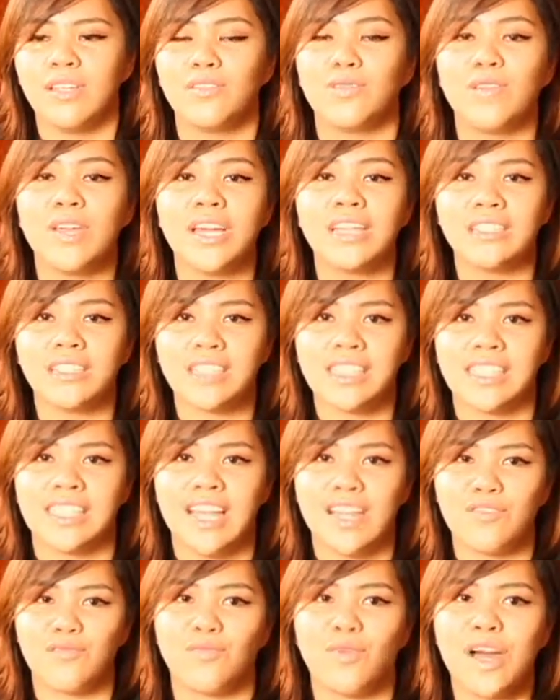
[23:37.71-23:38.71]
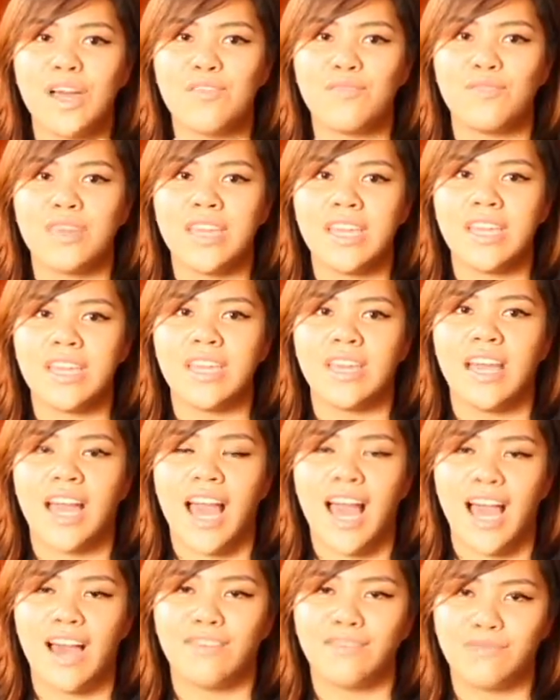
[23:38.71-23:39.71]
we understand why we
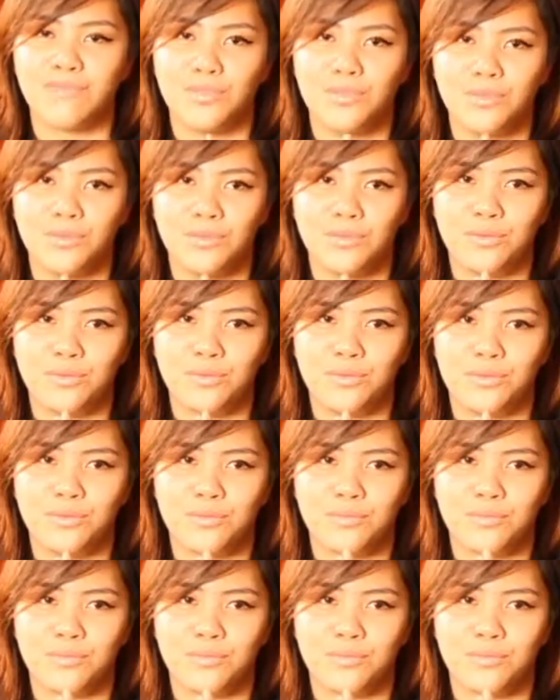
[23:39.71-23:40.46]
have to